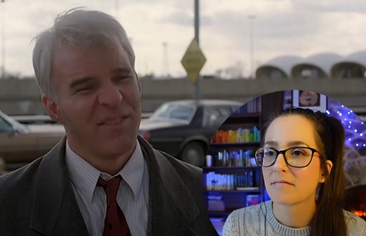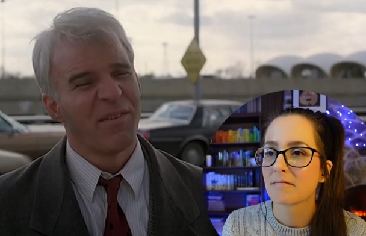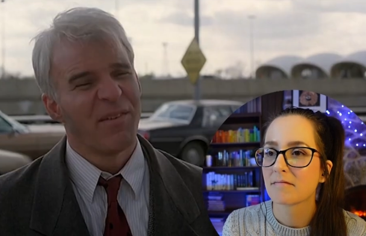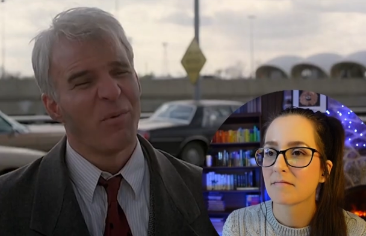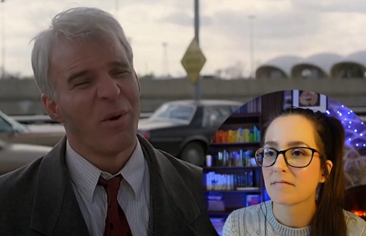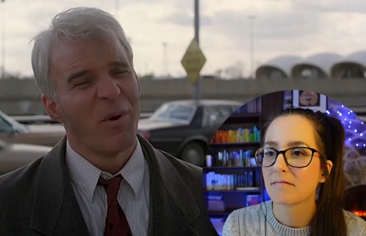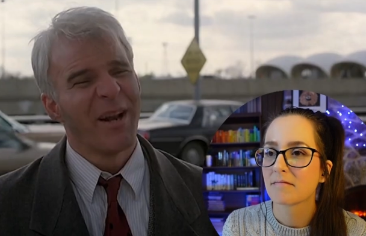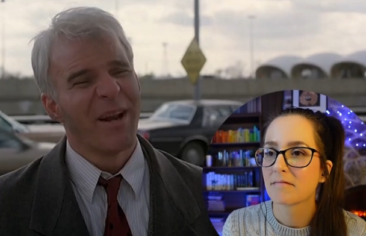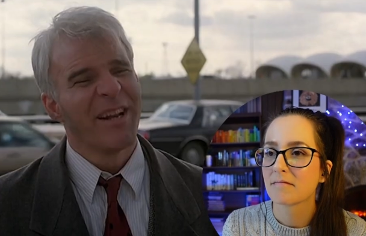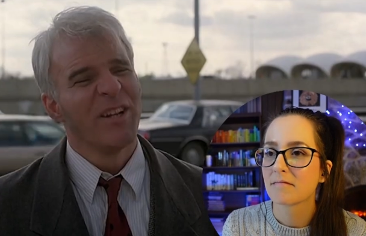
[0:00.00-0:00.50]
Speaker 1: I
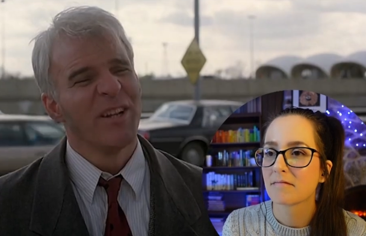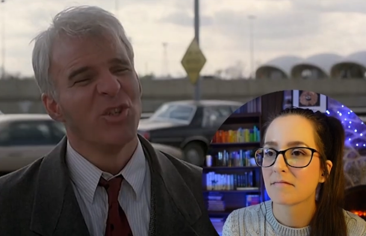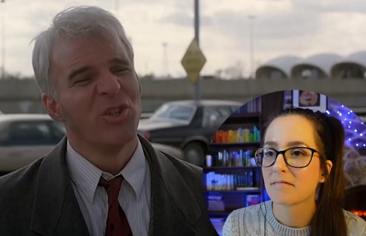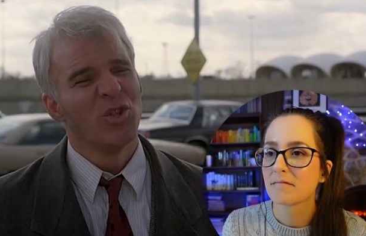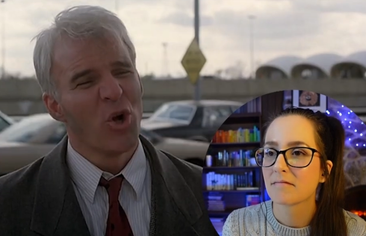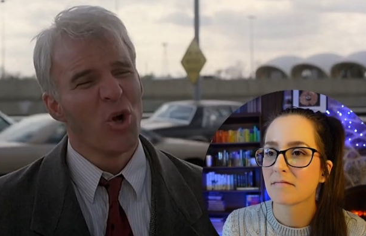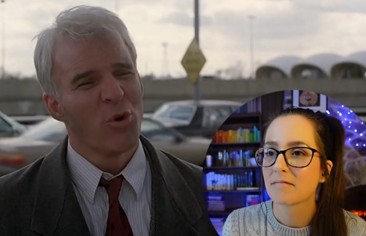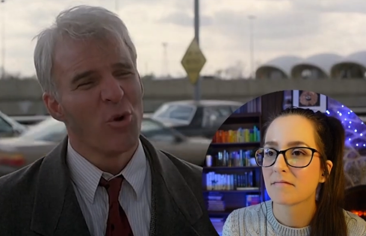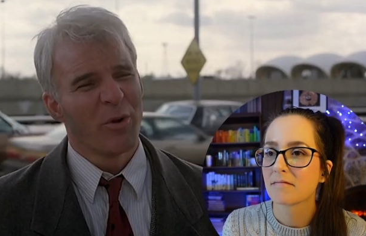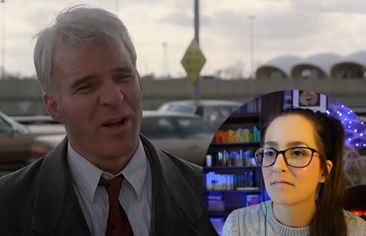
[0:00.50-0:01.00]
wanted a
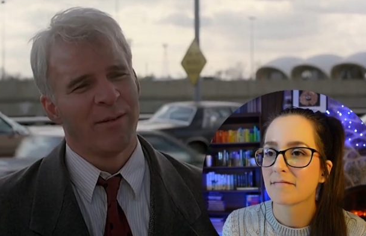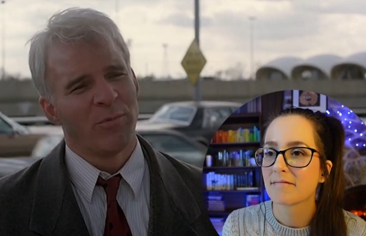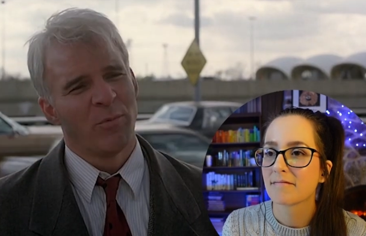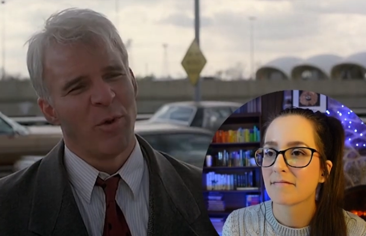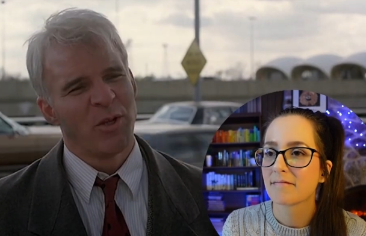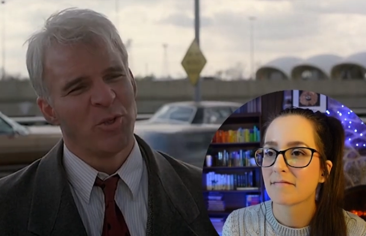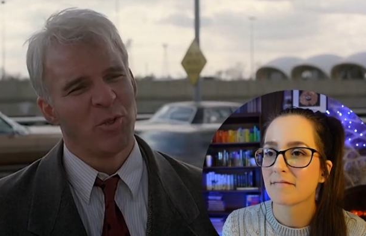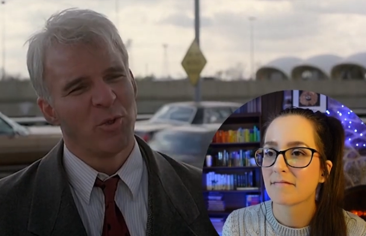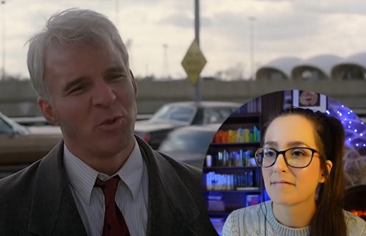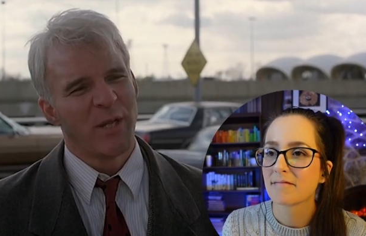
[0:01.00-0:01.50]
joke, I'd
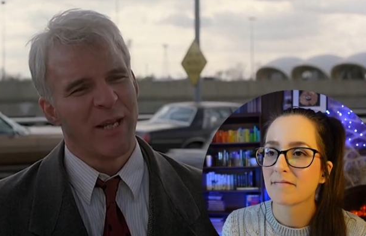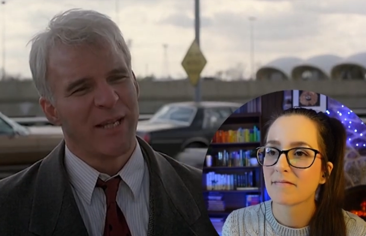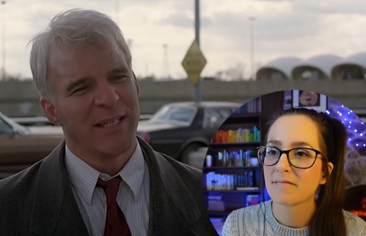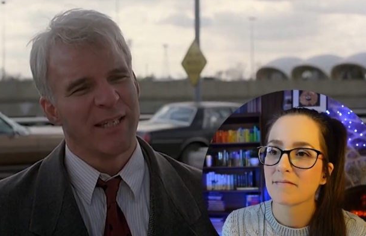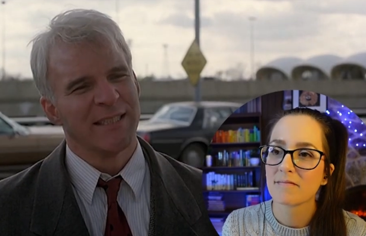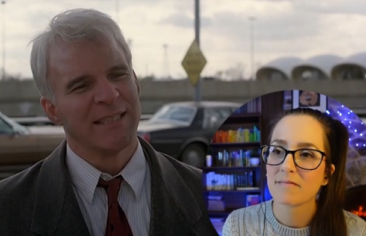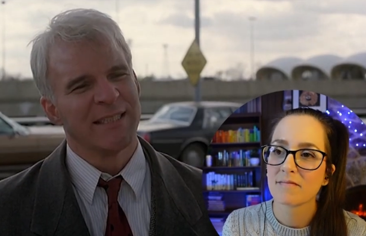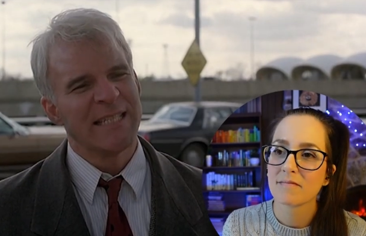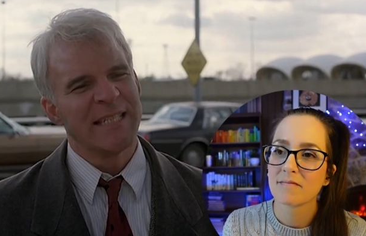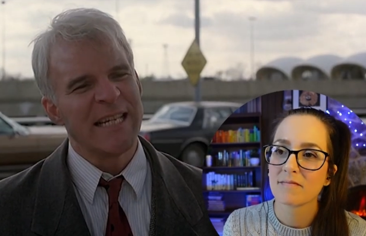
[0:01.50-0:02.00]
watch you take a
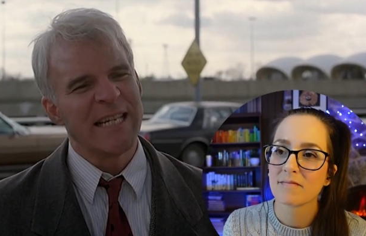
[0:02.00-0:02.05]
leak.